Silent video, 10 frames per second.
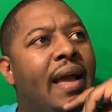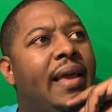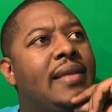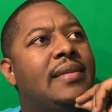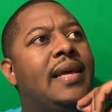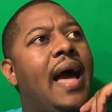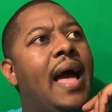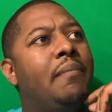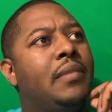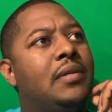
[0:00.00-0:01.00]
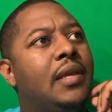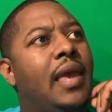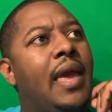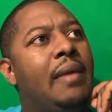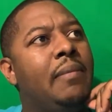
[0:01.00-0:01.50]
guess God must have
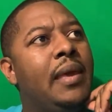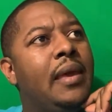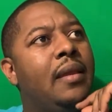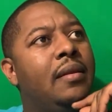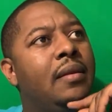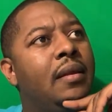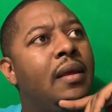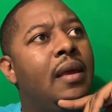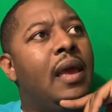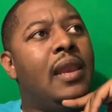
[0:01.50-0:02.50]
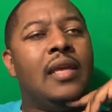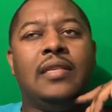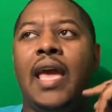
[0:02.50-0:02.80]
came in and his